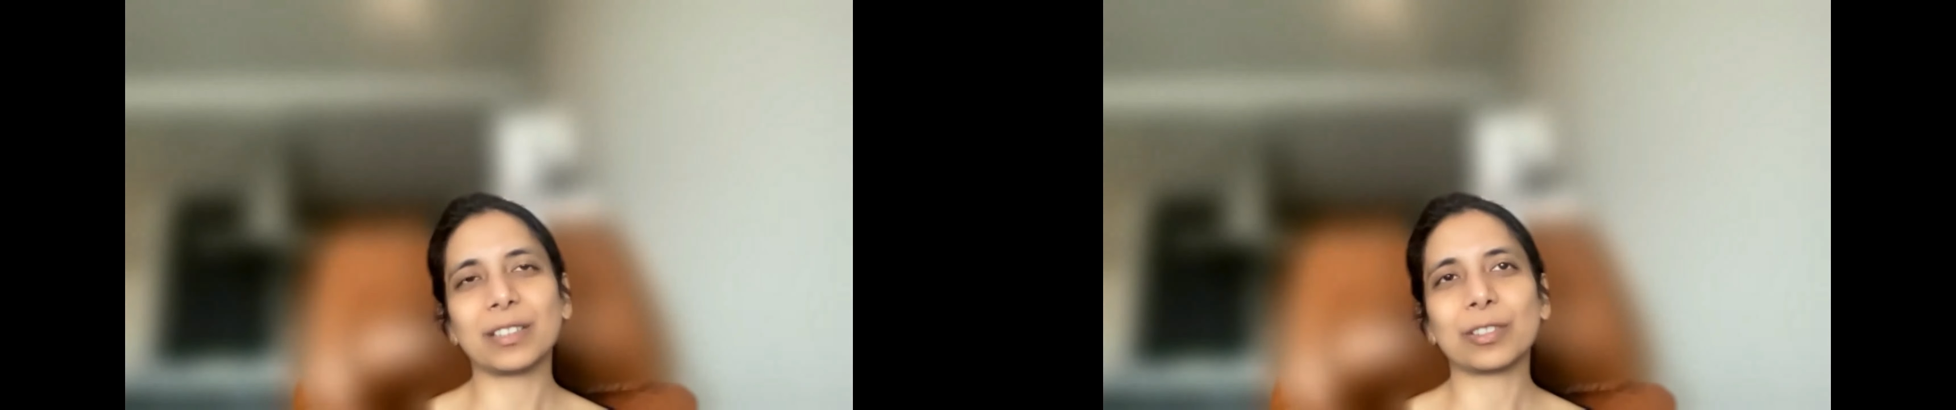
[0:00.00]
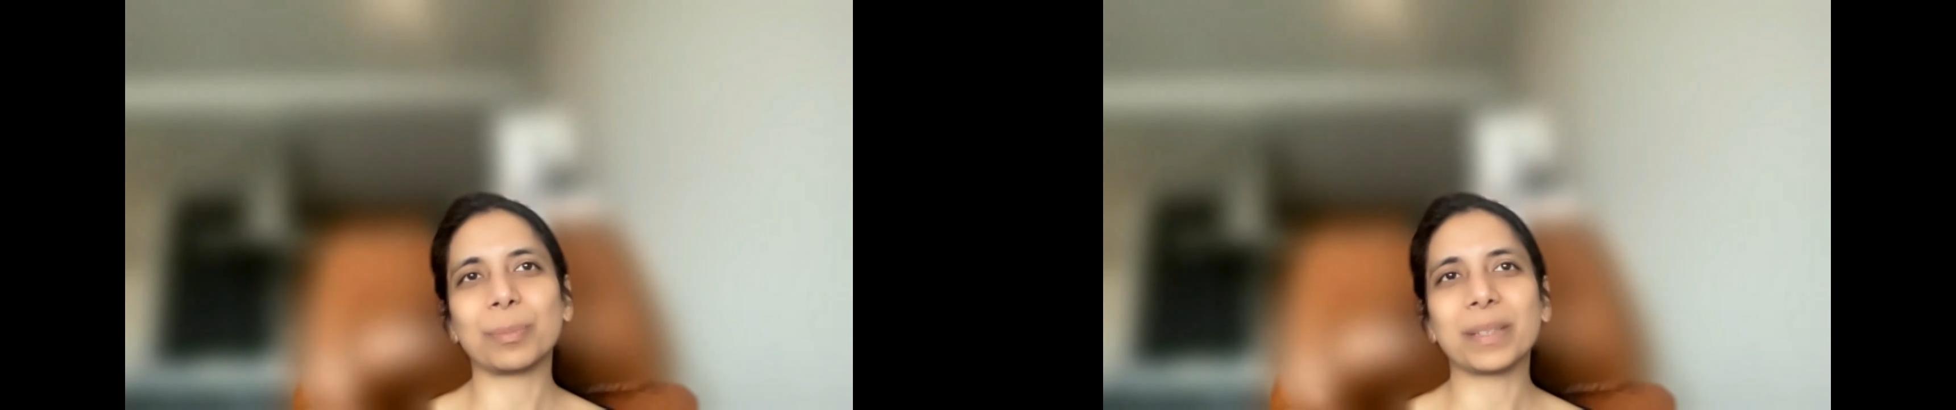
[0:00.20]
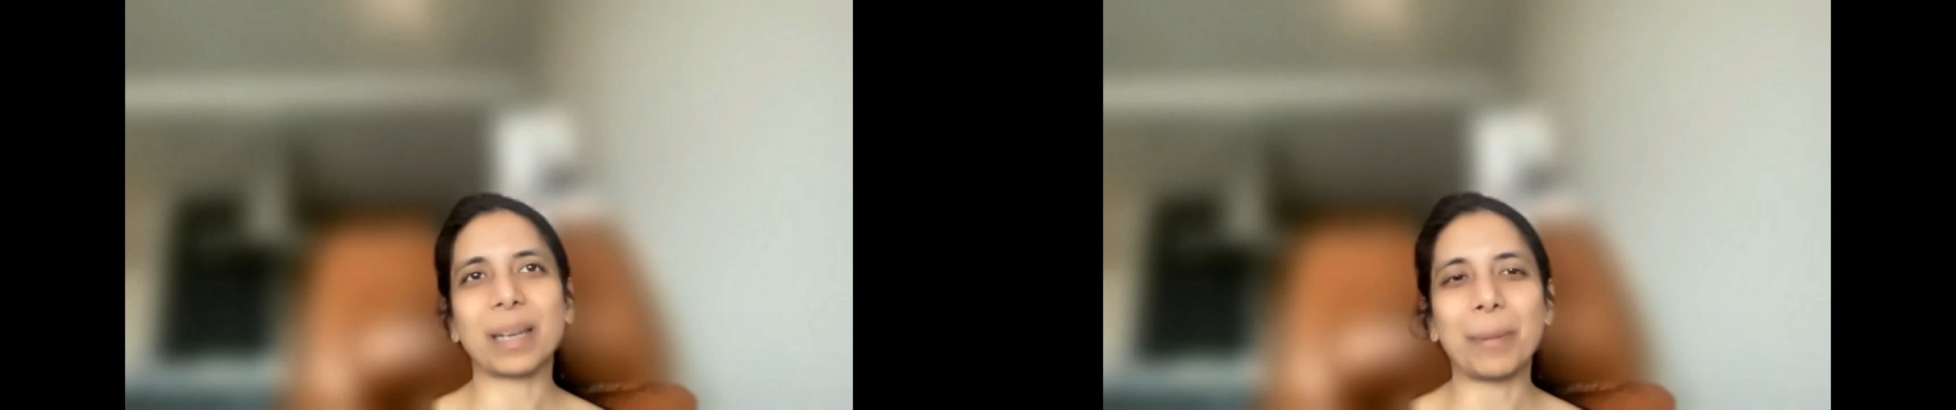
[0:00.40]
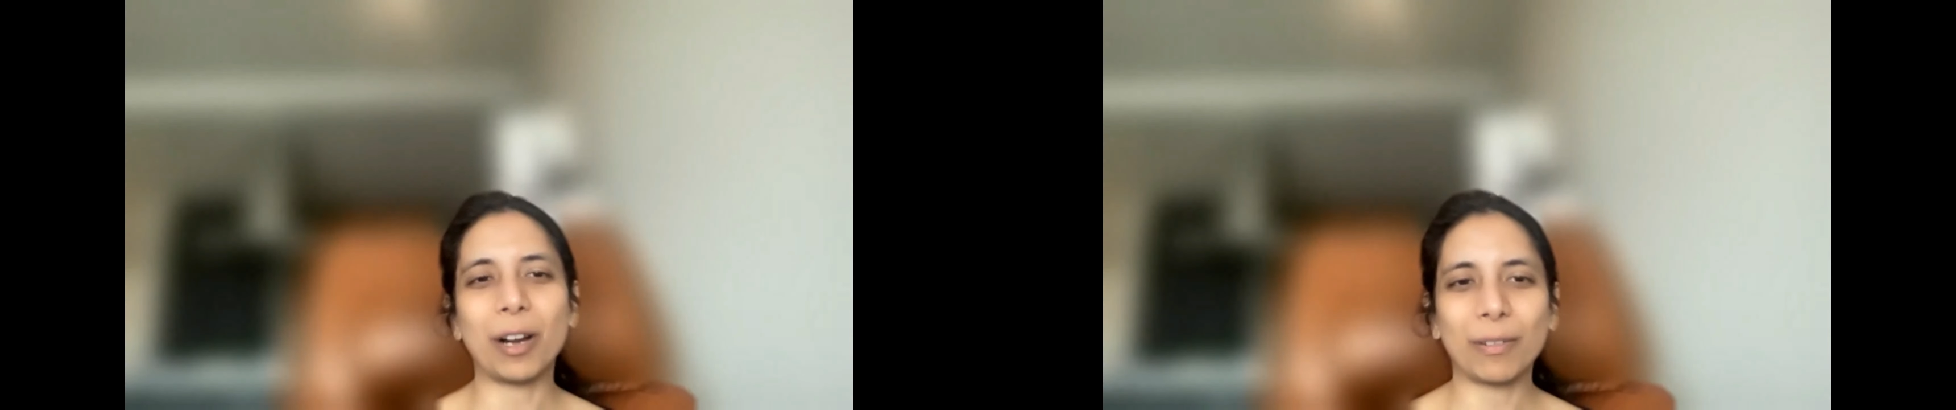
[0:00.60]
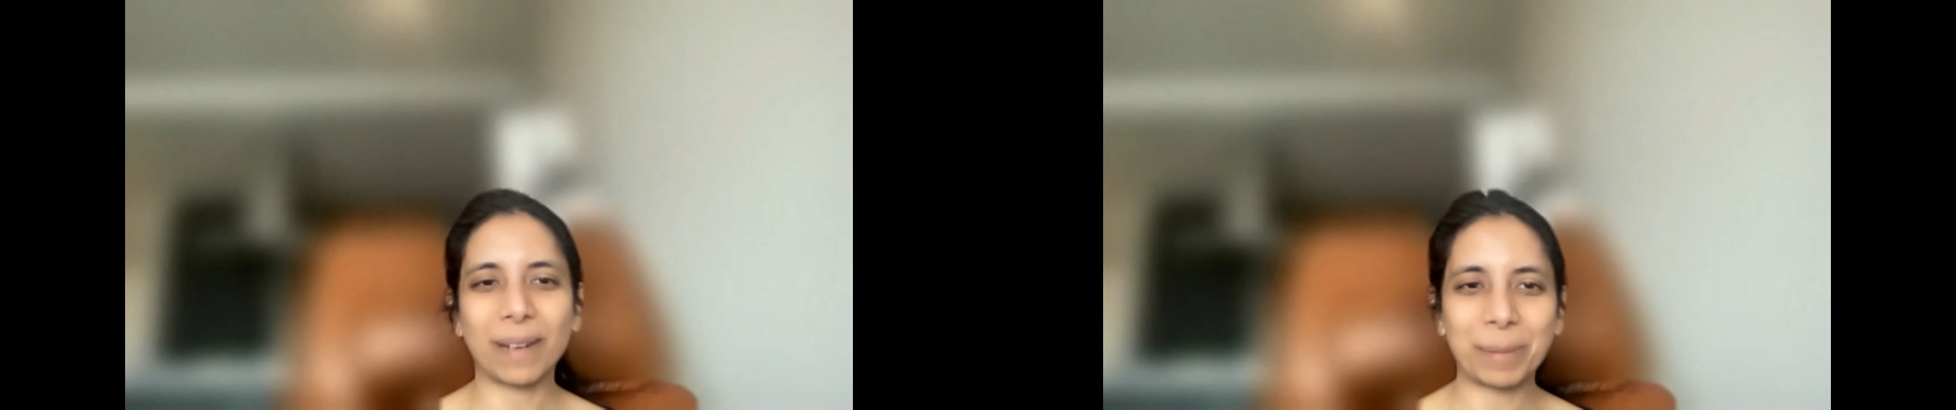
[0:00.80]
you should be
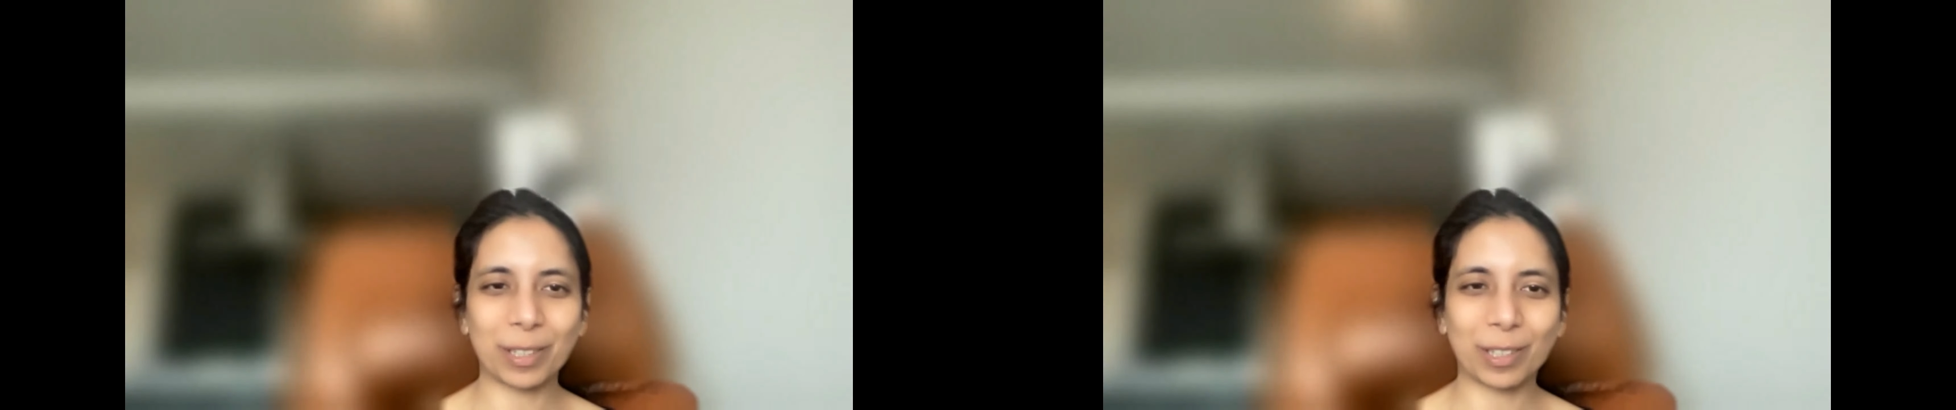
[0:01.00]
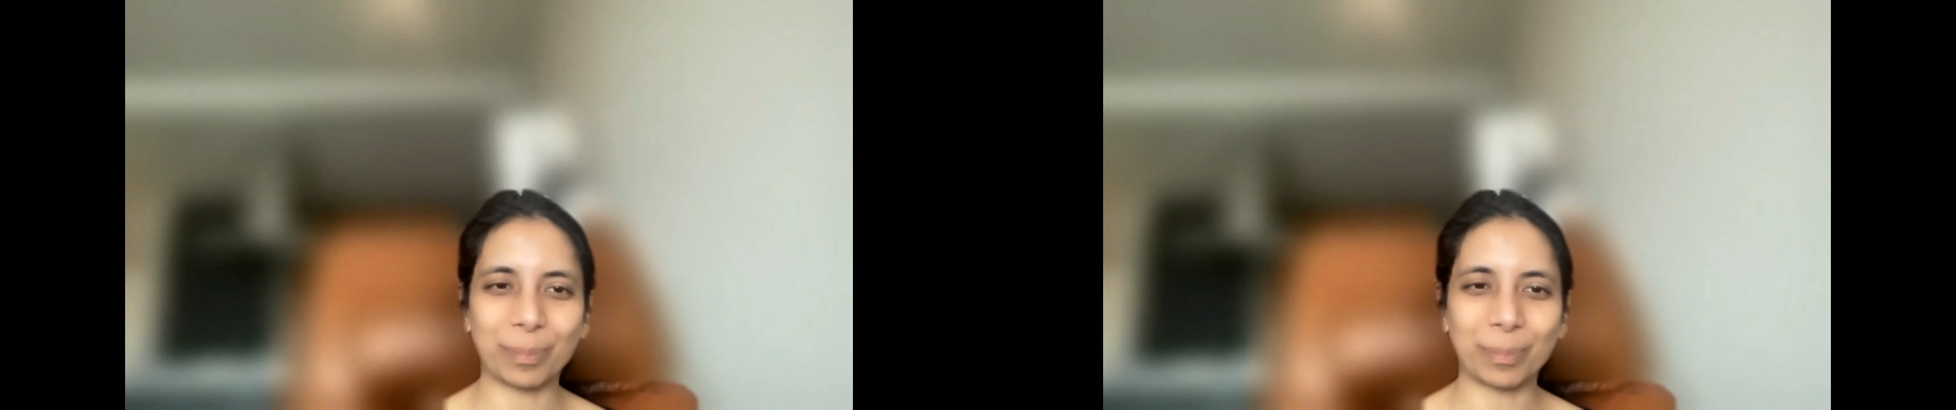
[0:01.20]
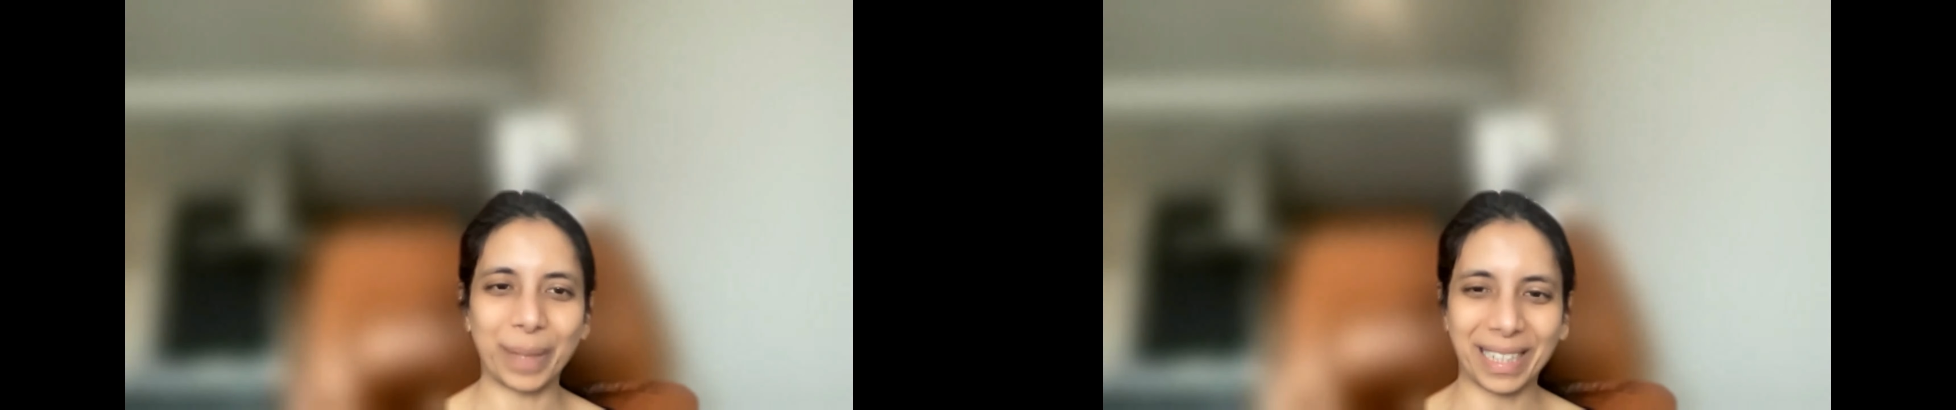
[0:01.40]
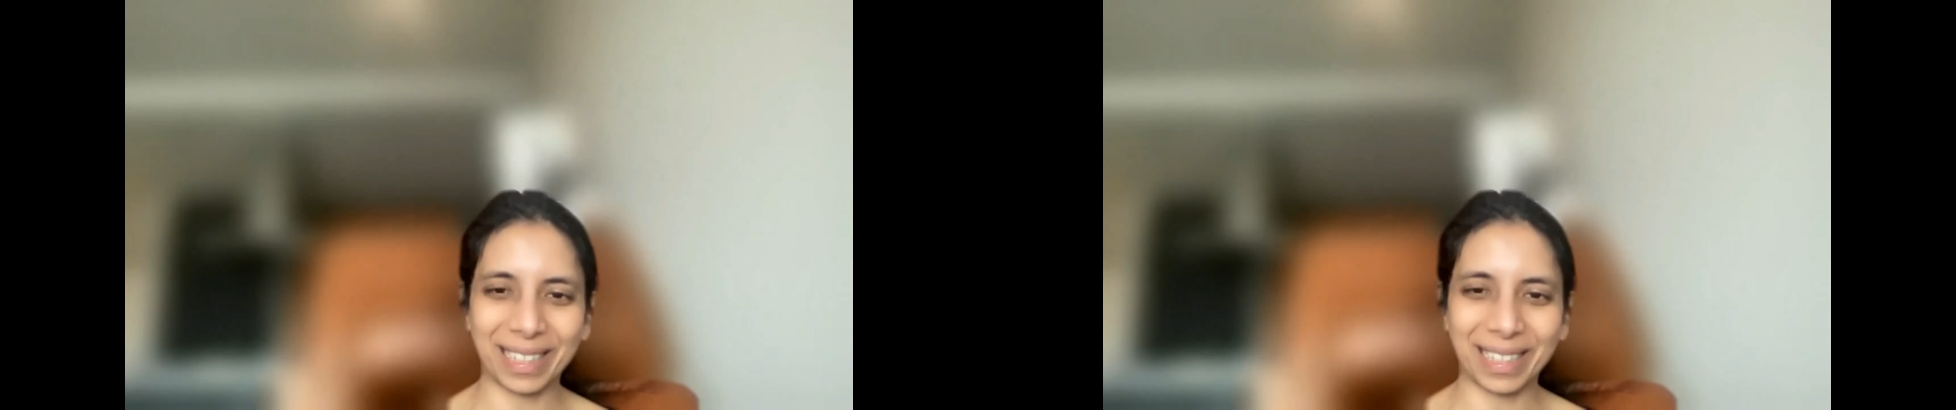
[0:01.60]
somehow able to bake